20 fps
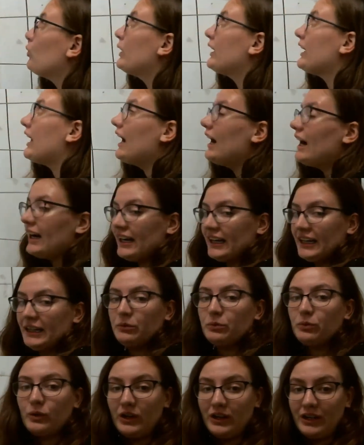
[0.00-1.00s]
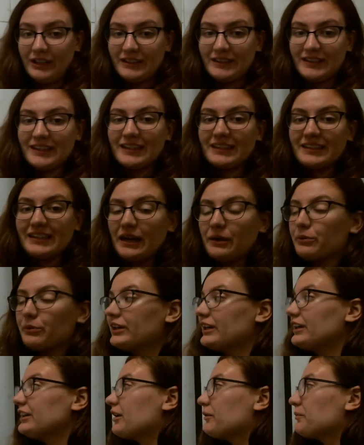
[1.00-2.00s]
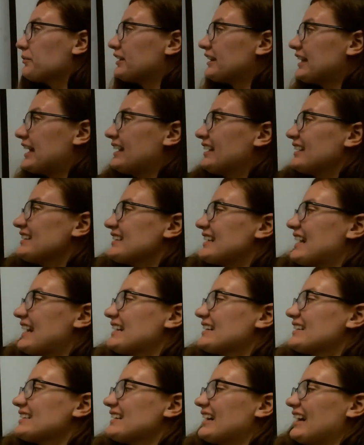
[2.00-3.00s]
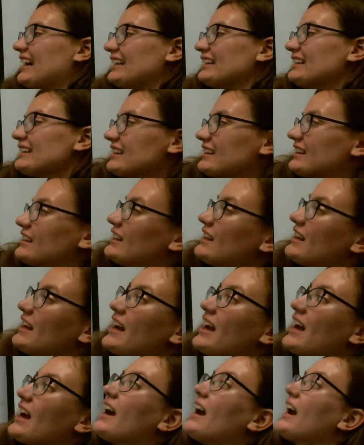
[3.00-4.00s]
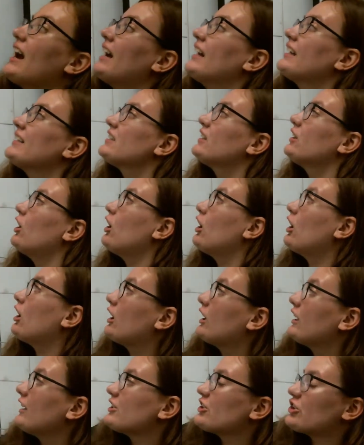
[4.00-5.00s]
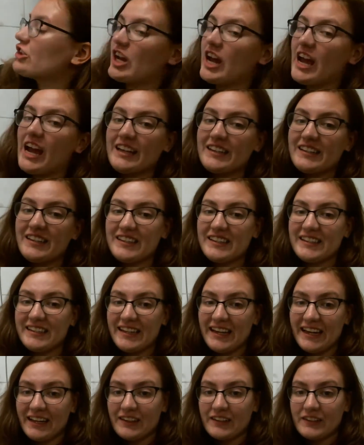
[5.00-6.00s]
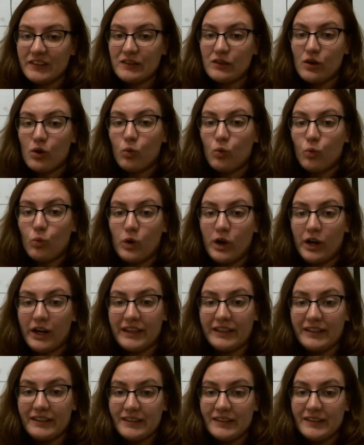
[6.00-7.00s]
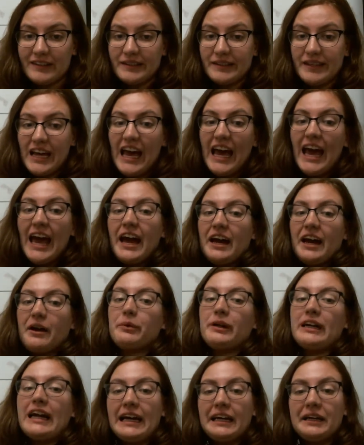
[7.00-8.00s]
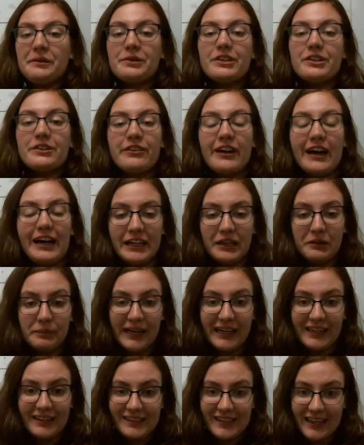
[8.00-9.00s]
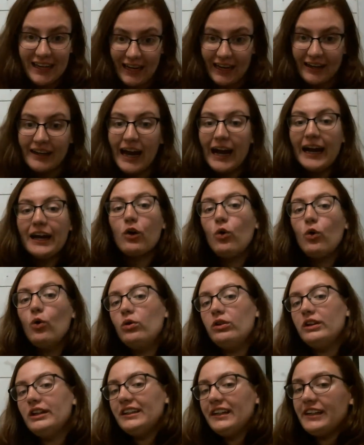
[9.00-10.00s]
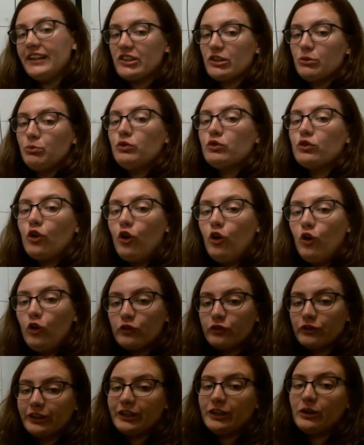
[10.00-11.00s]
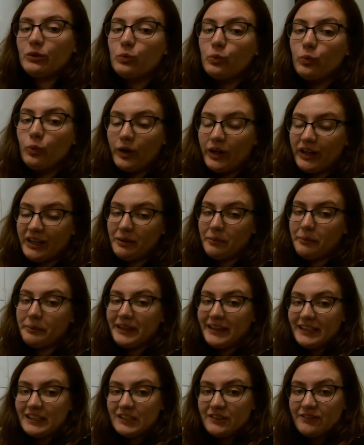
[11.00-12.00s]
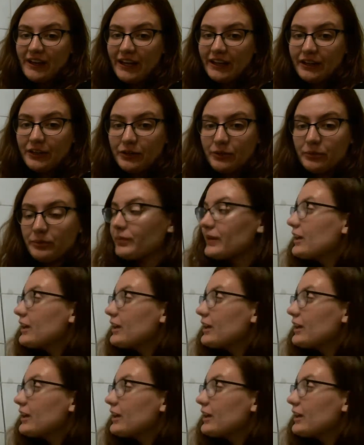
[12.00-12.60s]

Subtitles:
what I want is I want a number that is 1/10 as large as 6 ones. And when I am dividing by 10, I only need to move over 1 place value.